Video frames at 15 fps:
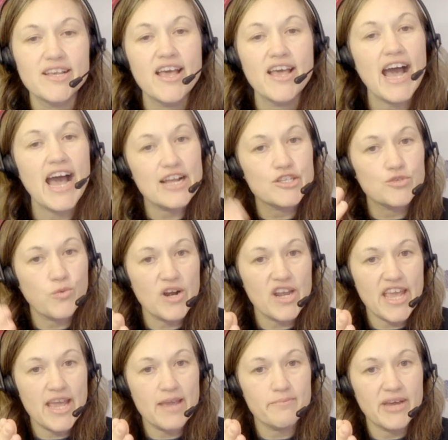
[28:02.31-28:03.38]
at
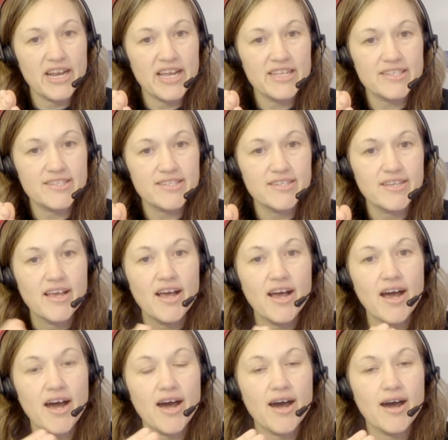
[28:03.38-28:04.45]
28 minutes,
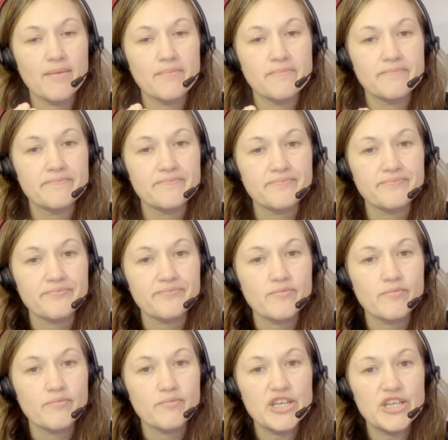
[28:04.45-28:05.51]

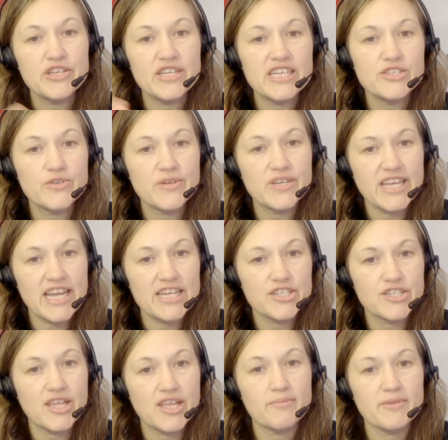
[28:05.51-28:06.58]
but you need to
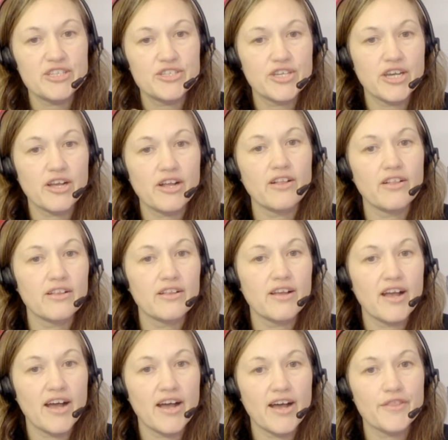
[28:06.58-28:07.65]
engage them until
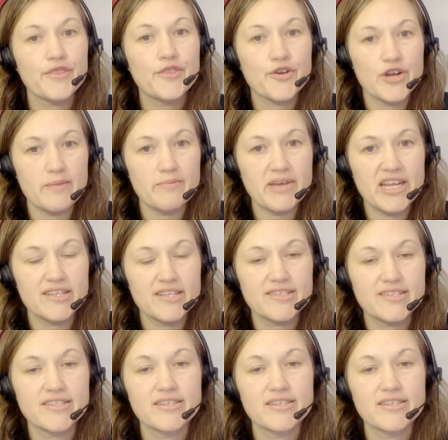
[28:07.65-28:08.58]
30 minutes.